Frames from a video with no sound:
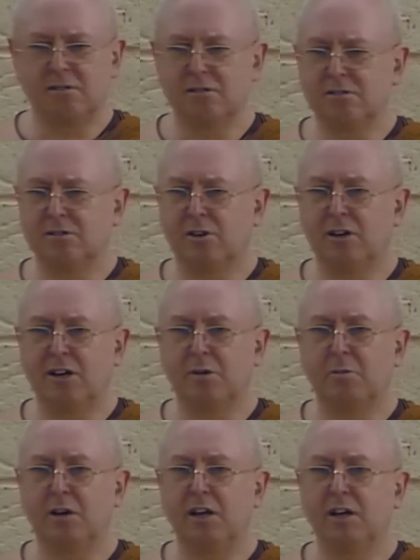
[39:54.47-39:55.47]
It's gone out of
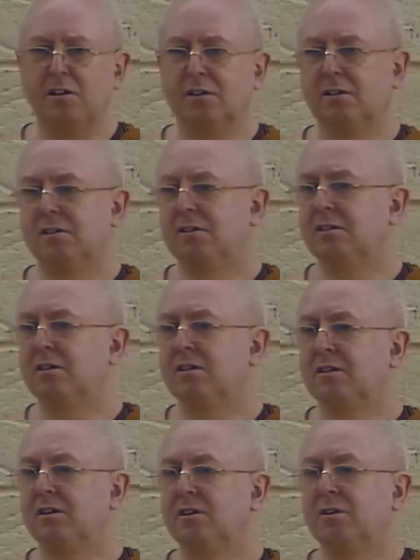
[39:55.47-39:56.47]
my head.
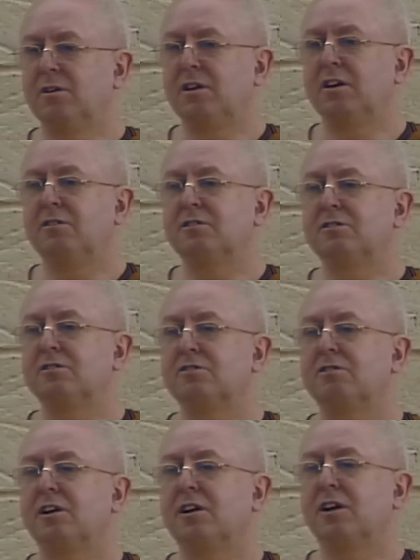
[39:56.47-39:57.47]
All you're here is just right